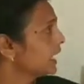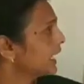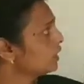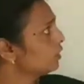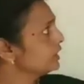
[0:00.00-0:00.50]

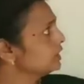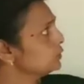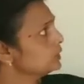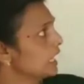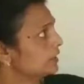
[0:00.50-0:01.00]
According
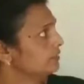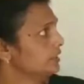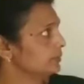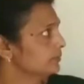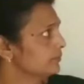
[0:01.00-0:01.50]
to
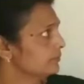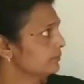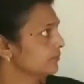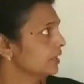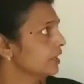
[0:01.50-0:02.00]
Darwin,
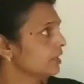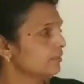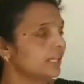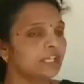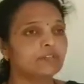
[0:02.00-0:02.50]

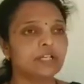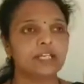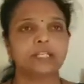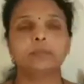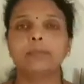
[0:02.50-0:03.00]
whenever
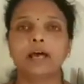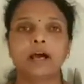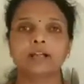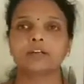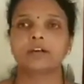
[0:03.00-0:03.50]
any
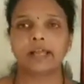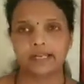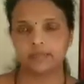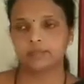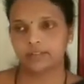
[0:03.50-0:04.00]
plant or
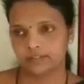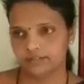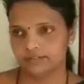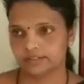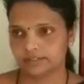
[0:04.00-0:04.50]

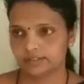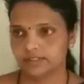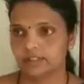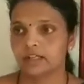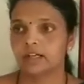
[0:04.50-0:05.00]
animals
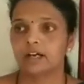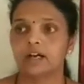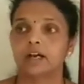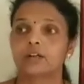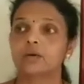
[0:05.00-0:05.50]

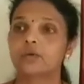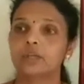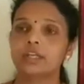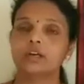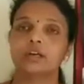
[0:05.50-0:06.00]
are
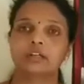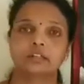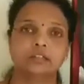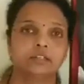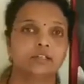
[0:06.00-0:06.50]
growing on
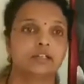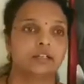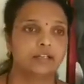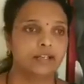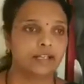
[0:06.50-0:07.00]
a
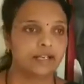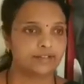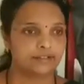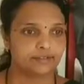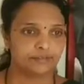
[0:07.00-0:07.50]

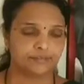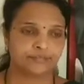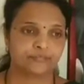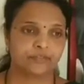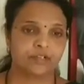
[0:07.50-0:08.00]
land,
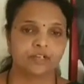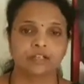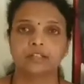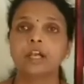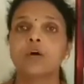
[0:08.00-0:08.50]

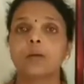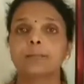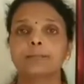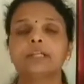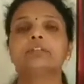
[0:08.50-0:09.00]
they
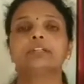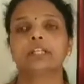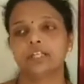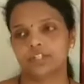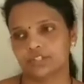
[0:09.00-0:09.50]
compete with
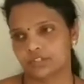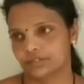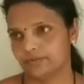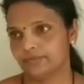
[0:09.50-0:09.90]
each other.